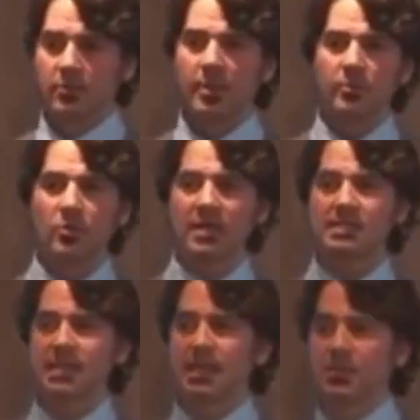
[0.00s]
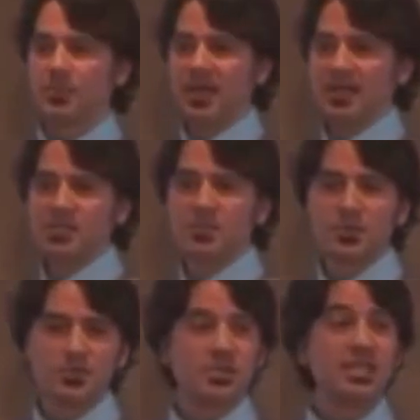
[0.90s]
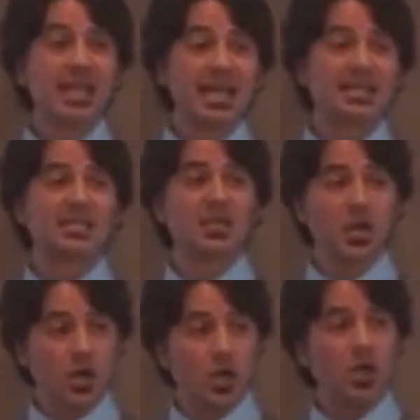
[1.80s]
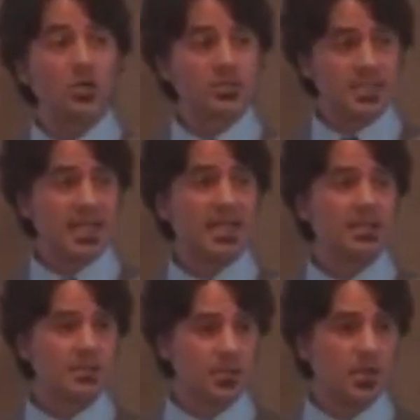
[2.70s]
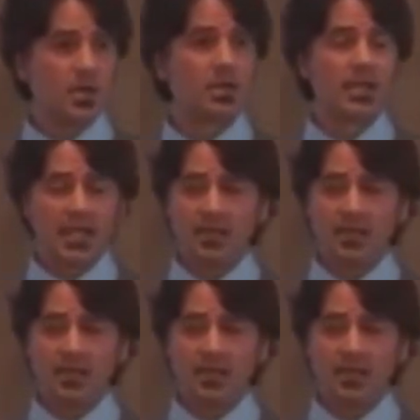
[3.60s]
Remember what I said, your body's producing acid all day long,